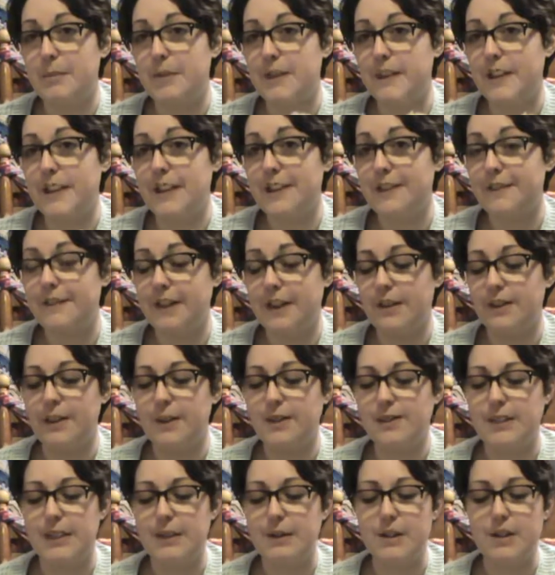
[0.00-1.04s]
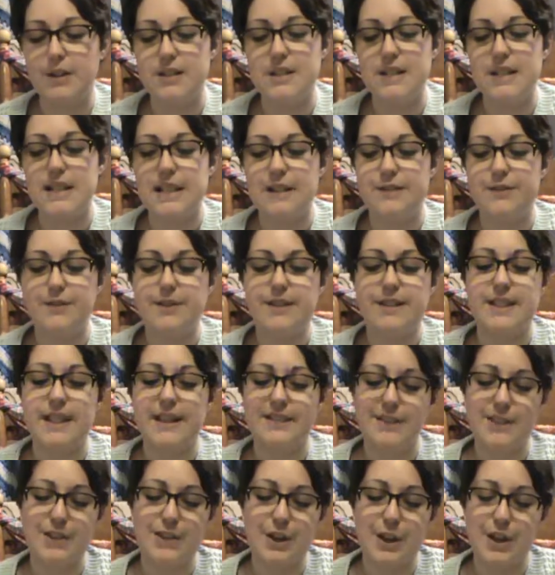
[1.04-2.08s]
but then I found out they were on sale for
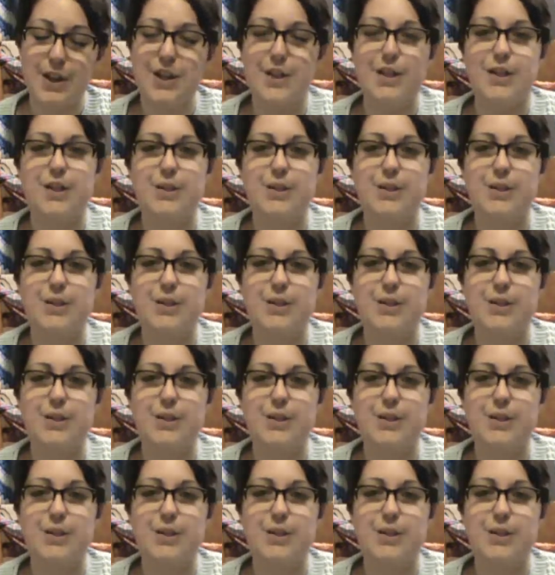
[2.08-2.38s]
$7,